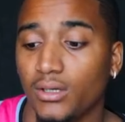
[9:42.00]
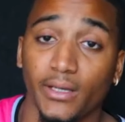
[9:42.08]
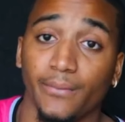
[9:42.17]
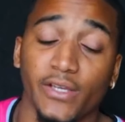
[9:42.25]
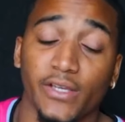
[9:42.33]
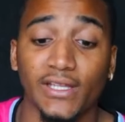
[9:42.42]

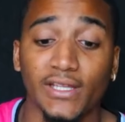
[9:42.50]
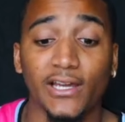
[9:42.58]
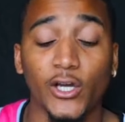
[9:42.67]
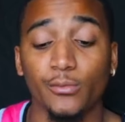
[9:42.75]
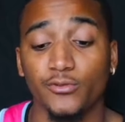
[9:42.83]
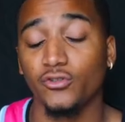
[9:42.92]
If that
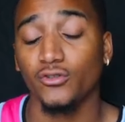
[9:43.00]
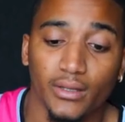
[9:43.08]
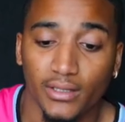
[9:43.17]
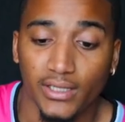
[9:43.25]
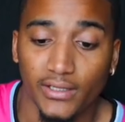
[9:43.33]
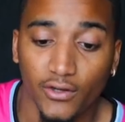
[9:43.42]
helped you,
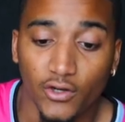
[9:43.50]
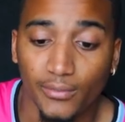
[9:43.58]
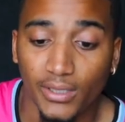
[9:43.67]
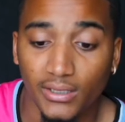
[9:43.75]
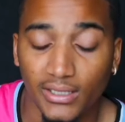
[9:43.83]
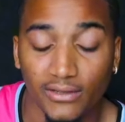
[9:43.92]
leave a
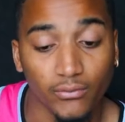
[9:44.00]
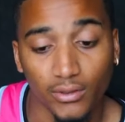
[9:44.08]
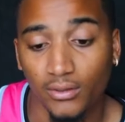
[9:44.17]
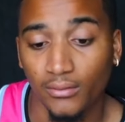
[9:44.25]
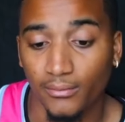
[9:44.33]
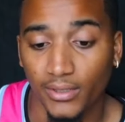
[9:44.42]
comment as
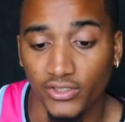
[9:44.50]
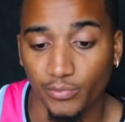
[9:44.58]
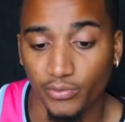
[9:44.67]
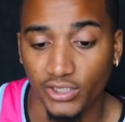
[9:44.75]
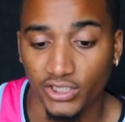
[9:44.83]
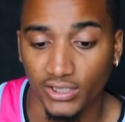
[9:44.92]
well, much
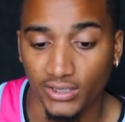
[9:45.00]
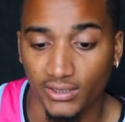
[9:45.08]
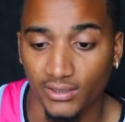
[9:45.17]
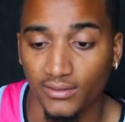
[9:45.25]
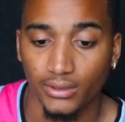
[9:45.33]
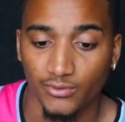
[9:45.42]
appreciated.
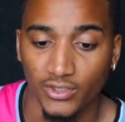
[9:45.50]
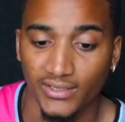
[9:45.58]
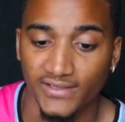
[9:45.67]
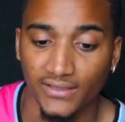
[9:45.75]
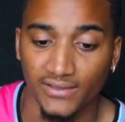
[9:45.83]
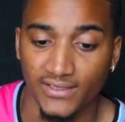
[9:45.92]
I'm trying to
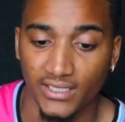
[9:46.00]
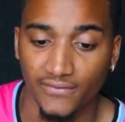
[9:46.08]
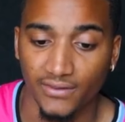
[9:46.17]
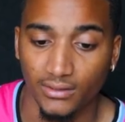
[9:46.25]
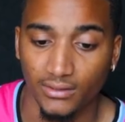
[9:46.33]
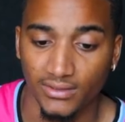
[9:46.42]
see if there's anything
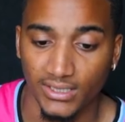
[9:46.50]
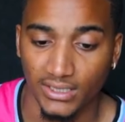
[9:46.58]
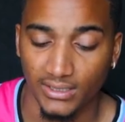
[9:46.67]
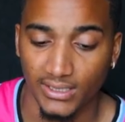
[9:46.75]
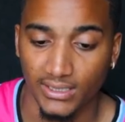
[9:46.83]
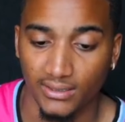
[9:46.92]
else I can
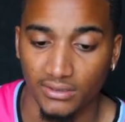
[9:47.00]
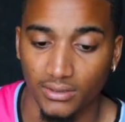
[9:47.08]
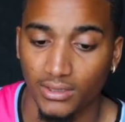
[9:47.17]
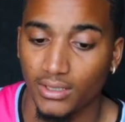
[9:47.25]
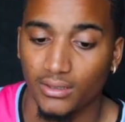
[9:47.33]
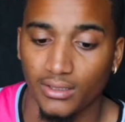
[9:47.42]
add.
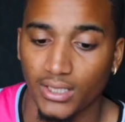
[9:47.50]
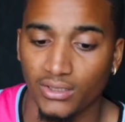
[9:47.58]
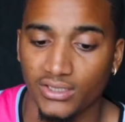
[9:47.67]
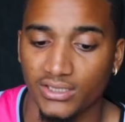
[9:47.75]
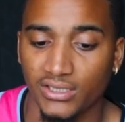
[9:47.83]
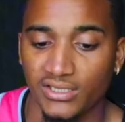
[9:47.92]
Now
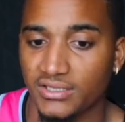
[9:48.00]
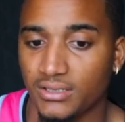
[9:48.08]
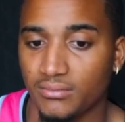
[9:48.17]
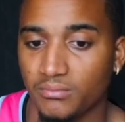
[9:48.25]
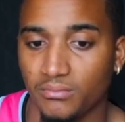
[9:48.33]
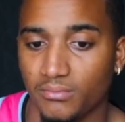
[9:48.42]
honestly, this is it.
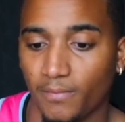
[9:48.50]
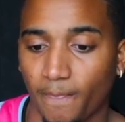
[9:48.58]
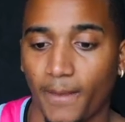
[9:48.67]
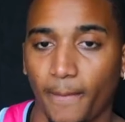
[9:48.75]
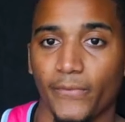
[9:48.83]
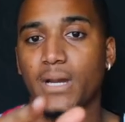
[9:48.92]

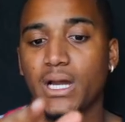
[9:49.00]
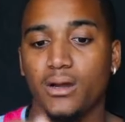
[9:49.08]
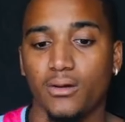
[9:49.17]
Wow.